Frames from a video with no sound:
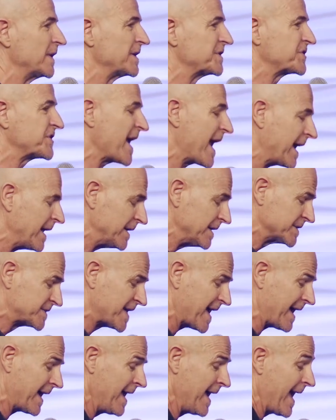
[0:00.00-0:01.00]
What it's saying
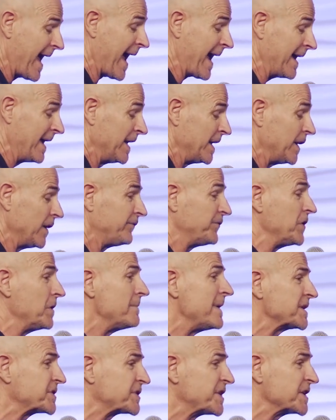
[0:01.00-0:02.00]
is that, hey, if
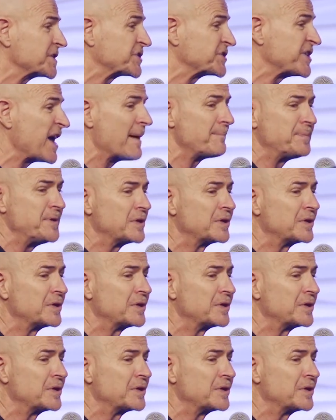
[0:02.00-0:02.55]
you miss this step,